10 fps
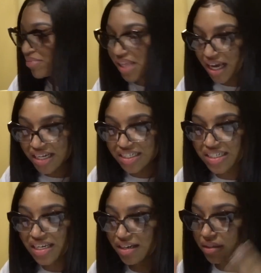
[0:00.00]
Like I just
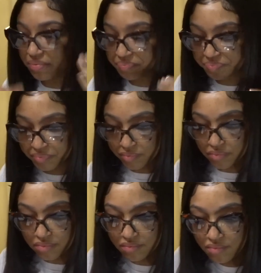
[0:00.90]
need a
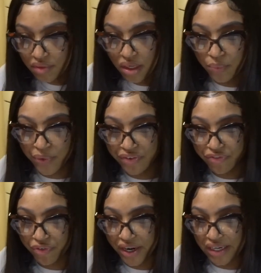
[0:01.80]

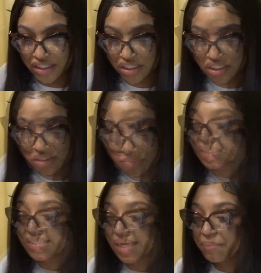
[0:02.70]
refresh.
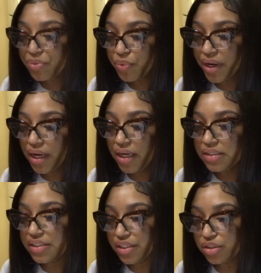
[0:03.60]
Step 3
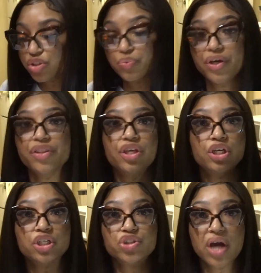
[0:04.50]
deals with
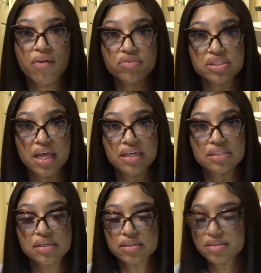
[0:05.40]
your driver's
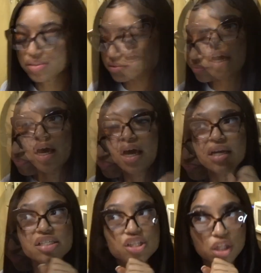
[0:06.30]
license.
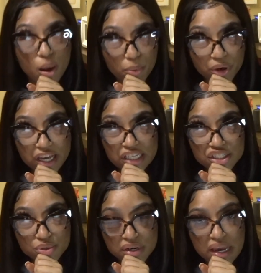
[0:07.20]
Does global
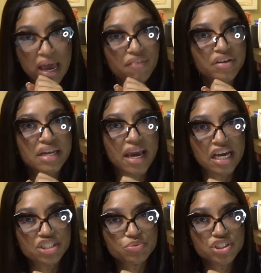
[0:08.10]
entry have an
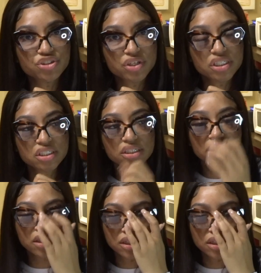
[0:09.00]
age restriction?